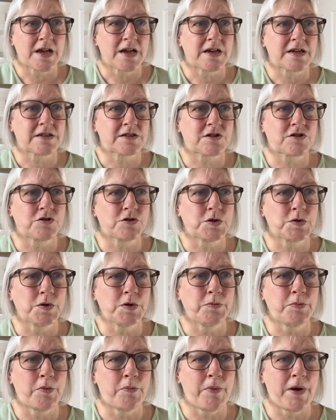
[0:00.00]
As
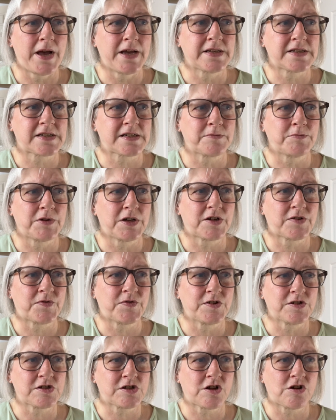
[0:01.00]
Goodwin prepares to make
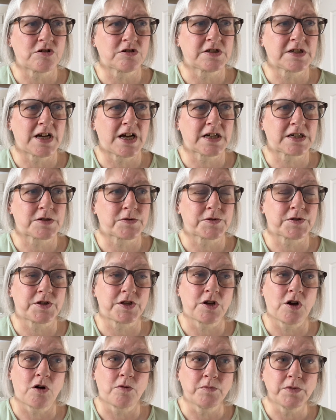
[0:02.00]
first contact with
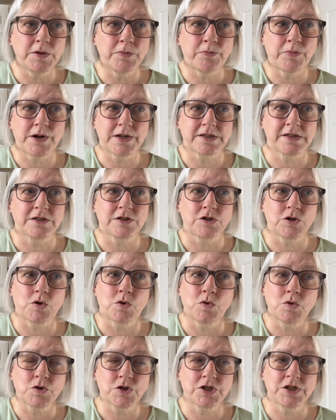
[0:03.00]
the omnipresent
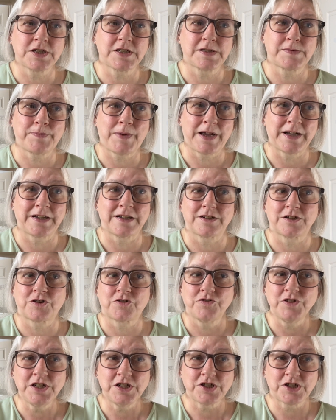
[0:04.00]
ocean-spanning
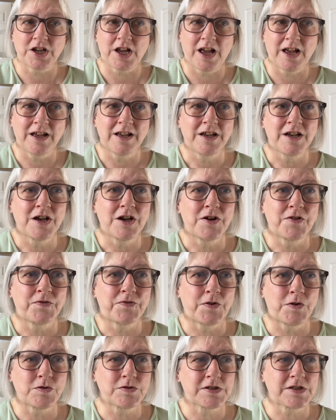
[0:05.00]
creature,
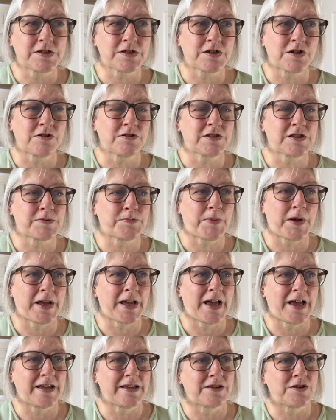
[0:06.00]
forces
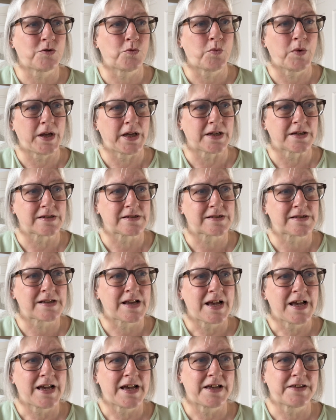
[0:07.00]
conspire in the wings,
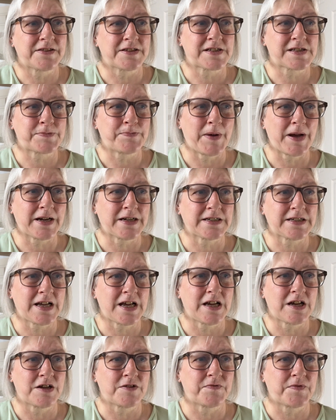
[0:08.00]
and the
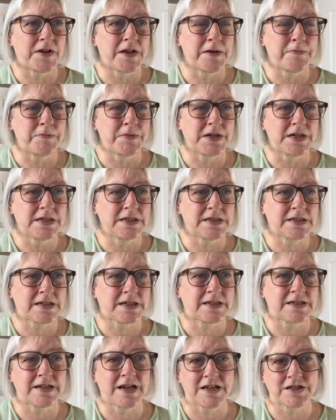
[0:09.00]
spectre of imminent
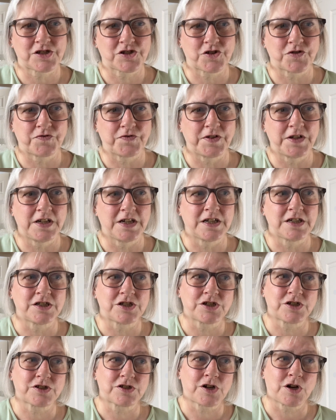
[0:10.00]
catastrophe
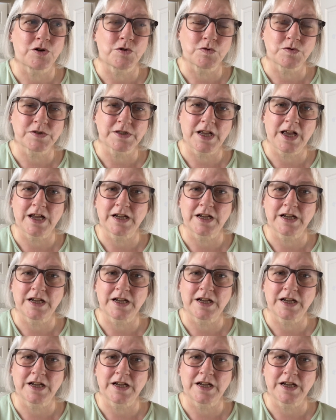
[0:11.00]
inches closer